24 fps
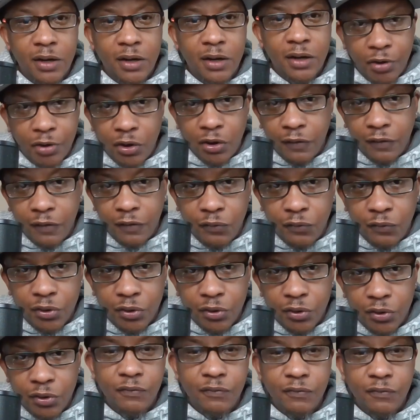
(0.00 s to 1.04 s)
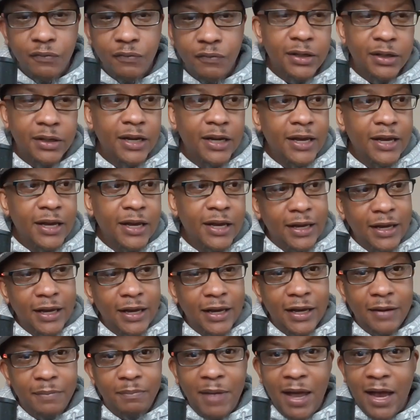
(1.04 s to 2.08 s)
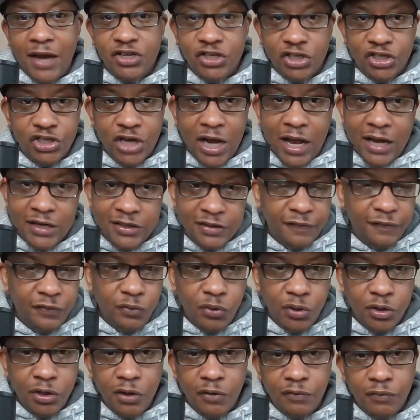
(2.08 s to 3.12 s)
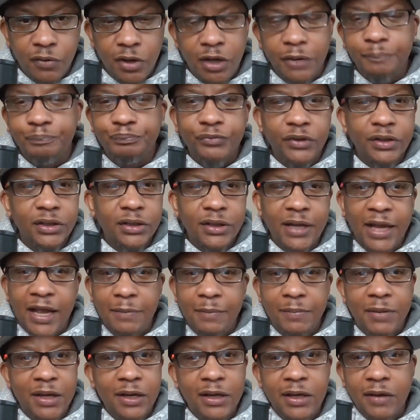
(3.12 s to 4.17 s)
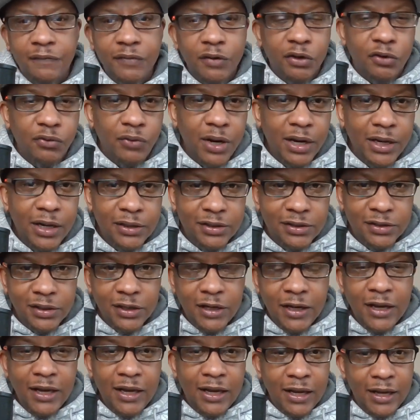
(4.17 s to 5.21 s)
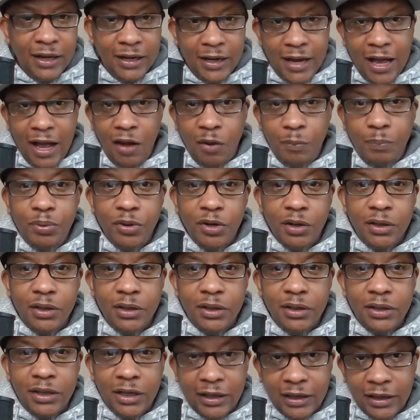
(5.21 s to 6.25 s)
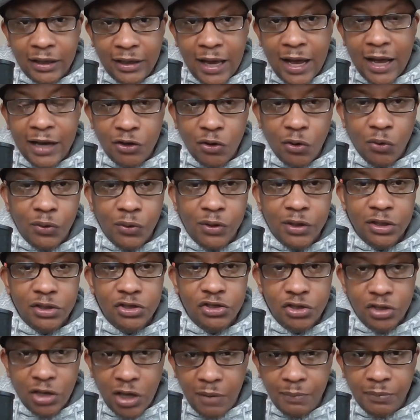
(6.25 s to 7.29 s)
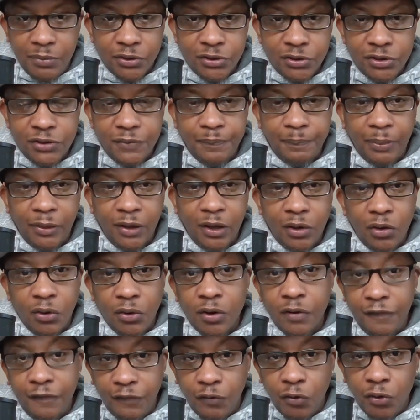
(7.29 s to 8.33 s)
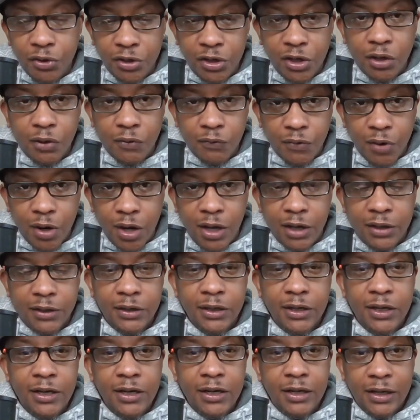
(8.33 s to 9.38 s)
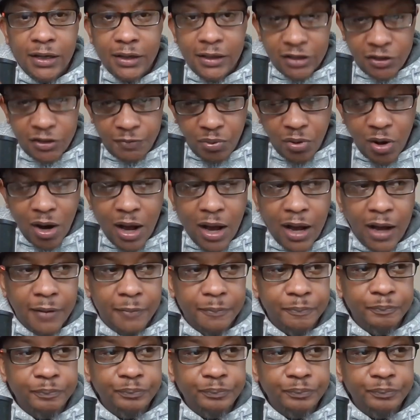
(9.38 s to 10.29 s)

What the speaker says: Bird 4-year run, and Magic Johnson 4-year run. Name any of the greats, and I'll put Nikola Jokic numbers on a 4-year run in his prime